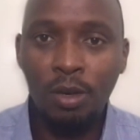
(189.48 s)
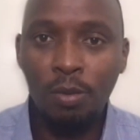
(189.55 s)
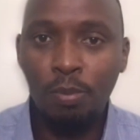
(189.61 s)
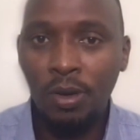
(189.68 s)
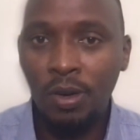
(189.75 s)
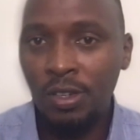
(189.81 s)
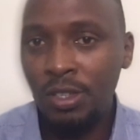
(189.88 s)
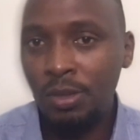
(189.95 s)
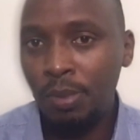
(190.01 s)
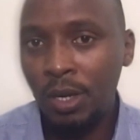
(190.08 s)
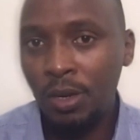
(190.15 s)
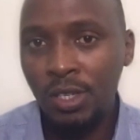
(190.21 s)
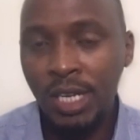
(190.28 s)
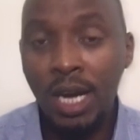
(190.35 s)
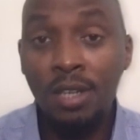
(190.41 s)
we are
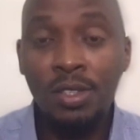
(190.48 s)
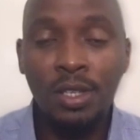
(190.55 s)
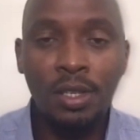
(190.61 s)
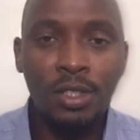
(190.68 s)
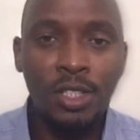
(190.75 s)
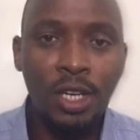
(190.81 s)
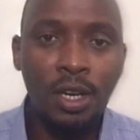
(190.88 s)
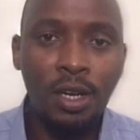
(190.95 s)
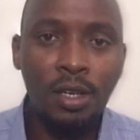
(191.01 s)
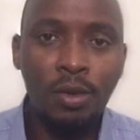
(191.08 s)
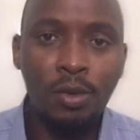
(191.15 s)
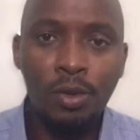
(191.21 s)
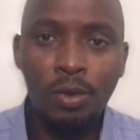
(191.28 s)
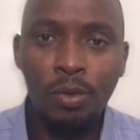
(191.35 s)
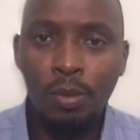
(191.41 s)
prioritizing
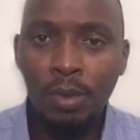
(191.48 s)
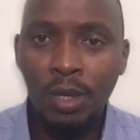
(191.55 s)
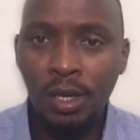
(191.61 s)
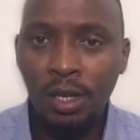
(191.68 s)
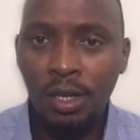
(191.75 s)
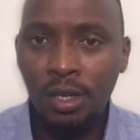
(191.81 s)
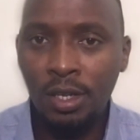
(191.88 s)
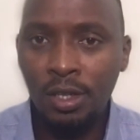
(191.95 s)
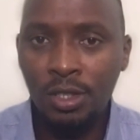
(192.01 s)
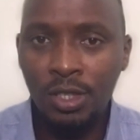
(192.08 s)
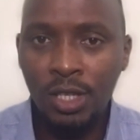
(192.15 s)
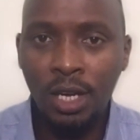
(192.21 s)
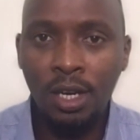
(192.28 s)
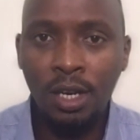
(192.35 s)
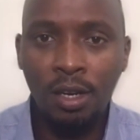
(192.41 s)
generally the women in the
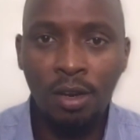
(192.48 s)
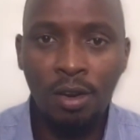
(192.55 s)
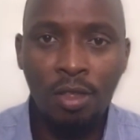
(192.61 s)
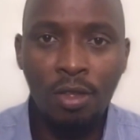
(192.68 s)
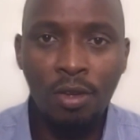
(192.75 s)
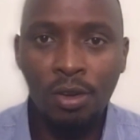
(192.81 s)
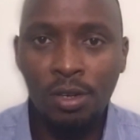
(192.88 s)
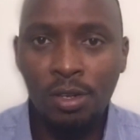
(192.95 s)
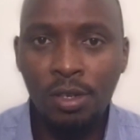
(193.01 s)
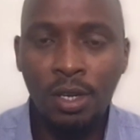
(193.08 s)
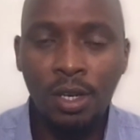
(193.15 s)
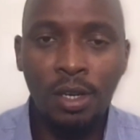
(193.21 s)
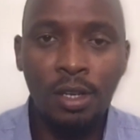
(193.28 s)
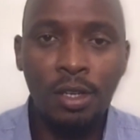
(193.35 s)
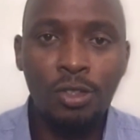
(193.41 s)
second and third
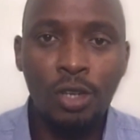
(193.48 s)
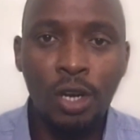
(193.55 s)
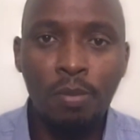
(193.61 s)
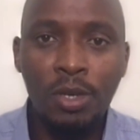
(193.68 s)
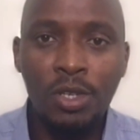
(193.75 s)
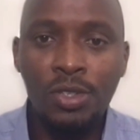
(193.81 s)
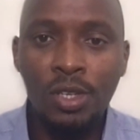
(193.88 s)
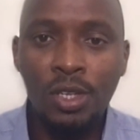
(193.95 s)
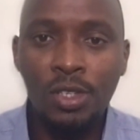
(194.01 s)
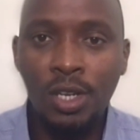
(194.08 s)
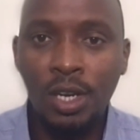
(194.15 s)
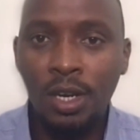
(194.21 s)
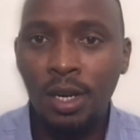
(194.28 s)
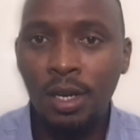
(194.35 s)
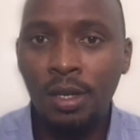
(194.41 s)
trimester
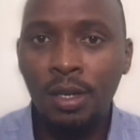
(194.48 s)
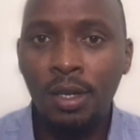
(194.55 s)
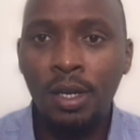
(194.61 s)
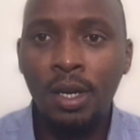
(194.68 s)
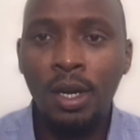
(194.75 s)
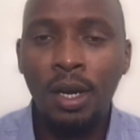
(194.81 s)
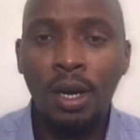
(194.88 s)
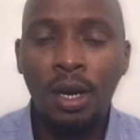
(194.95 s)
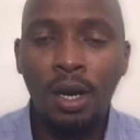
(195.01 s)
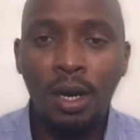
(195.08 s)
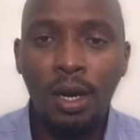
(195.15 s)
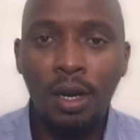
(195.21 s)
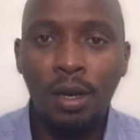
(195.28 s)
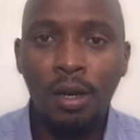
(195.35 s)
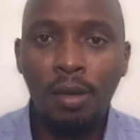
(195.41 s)
generally.
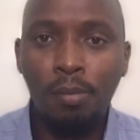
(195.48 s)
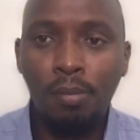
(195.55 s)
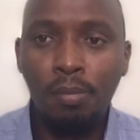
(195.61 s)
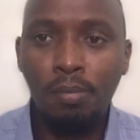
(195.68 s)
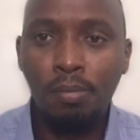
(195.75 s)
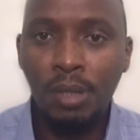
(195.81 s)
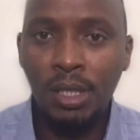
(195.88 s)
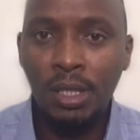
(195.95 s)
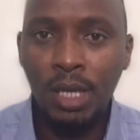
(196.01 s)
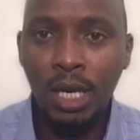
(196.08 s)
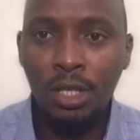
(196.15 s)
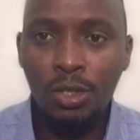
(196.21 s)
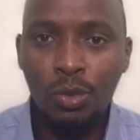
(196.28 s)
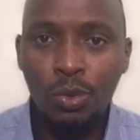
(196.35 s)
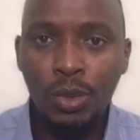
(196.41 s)
But
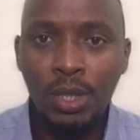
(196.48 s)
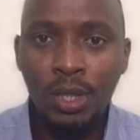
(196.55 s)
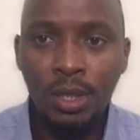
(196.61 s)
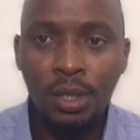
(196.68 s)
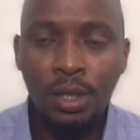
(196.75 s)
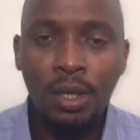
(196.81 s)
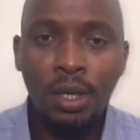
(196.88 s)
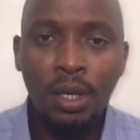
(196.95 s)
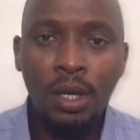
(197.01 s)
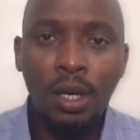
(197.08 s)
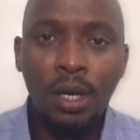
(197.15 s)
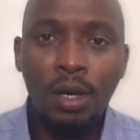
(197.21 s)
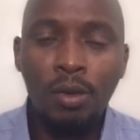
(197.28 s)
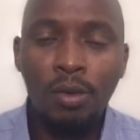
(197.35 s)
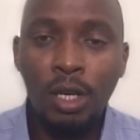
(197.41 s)
as we
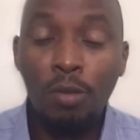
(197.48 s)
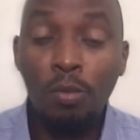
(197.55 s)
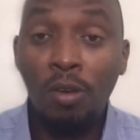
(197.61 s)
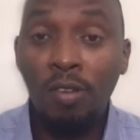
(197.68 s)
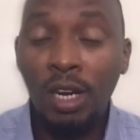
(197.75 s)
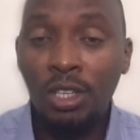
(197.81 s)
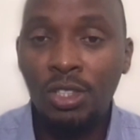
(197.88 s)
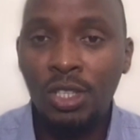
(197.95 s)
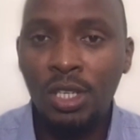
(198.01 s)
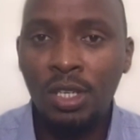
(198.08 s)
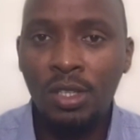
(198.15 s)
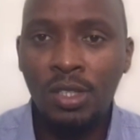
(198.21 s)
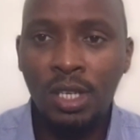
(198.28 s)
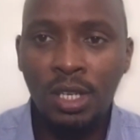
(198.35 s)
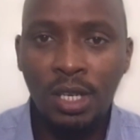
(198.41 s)
get more
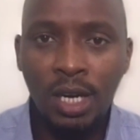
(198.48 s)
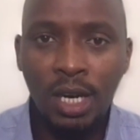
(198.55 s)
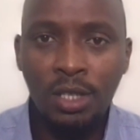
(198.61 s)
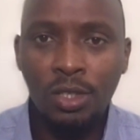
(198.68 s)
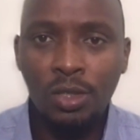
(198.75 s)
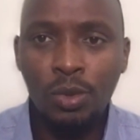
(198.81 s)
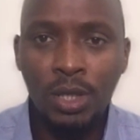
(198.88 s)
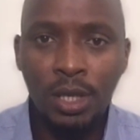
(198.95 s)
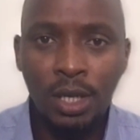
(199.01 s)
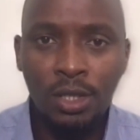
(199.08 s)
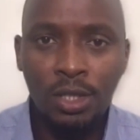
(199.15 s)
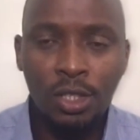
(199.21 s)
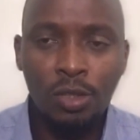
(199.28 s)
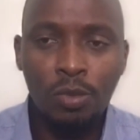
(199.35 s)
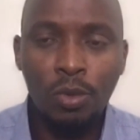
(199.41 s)
vaccines and as we
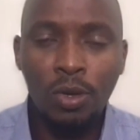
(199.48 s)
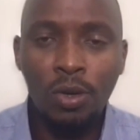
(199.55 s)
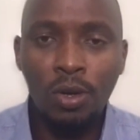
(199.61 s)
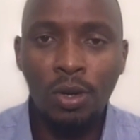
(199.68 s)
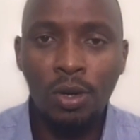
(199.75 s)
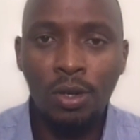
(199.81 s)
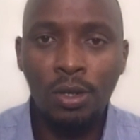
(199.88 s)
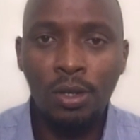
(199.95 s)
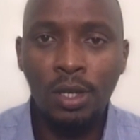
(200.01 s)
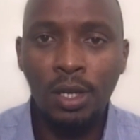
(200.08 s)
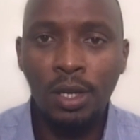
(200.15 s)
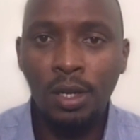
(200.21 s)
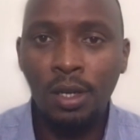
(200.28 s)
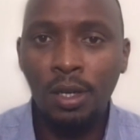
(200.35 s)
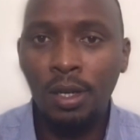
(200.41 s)
assess more on
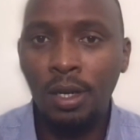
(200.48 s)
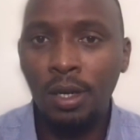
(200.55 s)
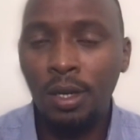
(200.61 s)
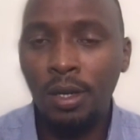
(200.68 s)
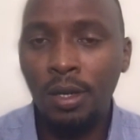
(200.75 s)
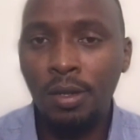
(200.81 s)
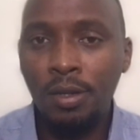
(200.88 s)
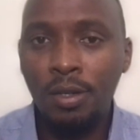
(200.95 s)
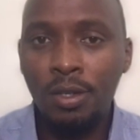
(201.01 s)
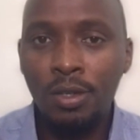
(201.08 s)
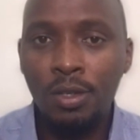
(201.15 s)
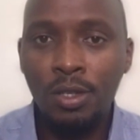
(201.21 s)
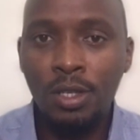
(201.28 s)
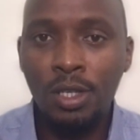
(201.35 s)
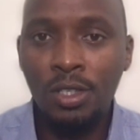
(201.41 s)

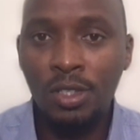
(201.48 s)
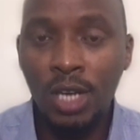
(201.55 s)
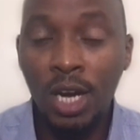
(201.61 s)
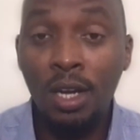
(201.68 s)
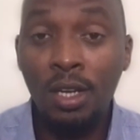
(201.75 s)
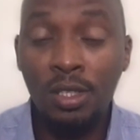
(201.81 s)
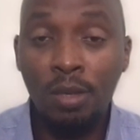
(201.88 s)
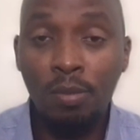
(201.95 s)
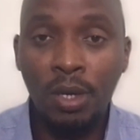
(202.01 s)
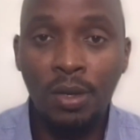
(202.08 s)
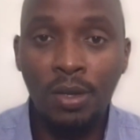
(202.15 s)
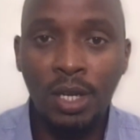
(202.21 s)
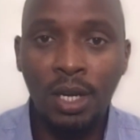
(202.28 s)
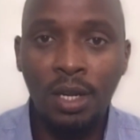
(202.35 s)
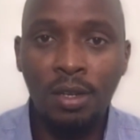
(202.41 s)
the science
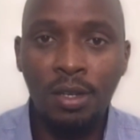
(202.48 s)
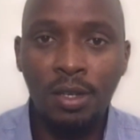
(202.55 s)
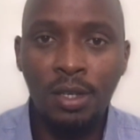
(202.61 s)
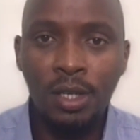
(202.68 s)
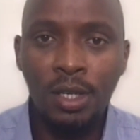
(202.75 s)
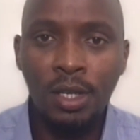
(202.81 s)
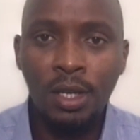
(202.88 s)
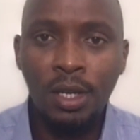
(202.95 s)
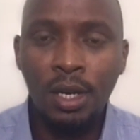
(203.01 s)
about other